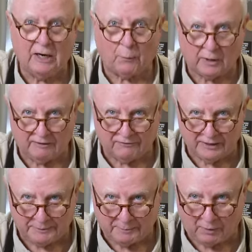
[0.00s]
we're going to
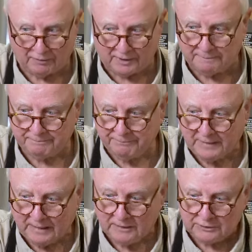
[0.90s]
flip them over.
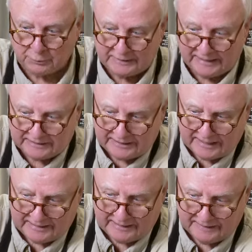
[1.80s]
So with that
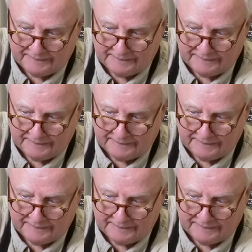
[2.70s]
said,